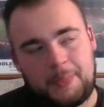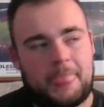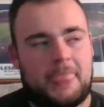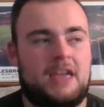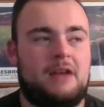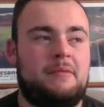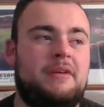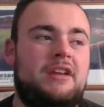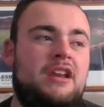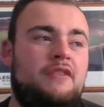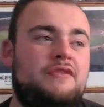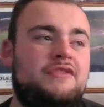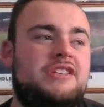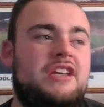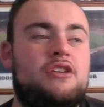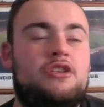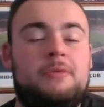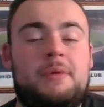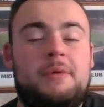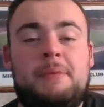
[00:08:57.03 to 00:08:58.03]
I mean,
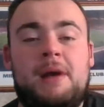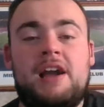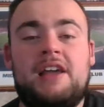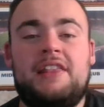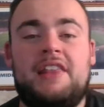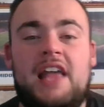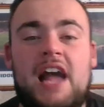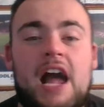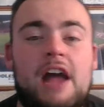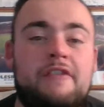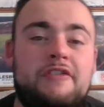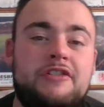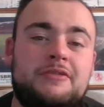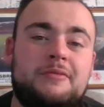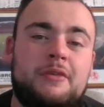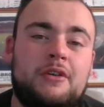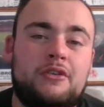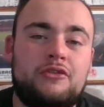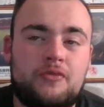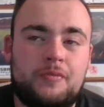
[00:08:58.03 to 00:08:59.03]
obviously, I'm going to be backing the
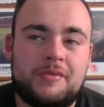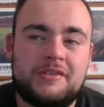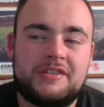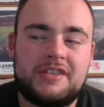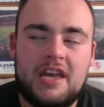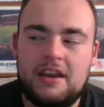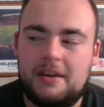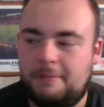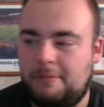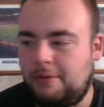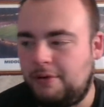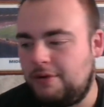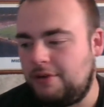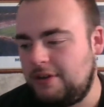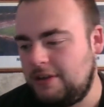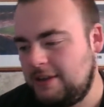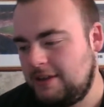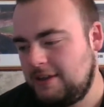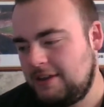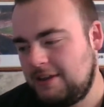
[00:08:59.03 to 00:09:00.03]
Irishman 100%, but
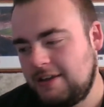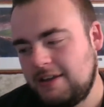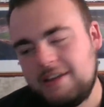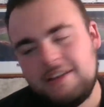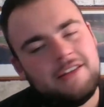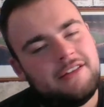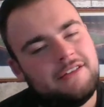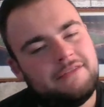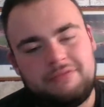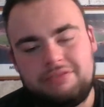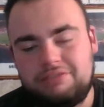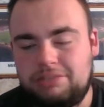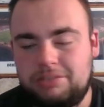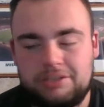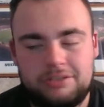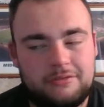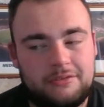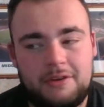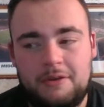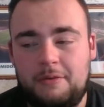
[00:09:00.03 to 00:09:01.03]

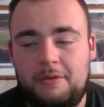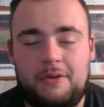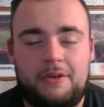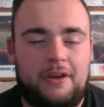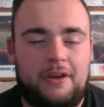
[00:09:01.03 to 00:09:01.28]
you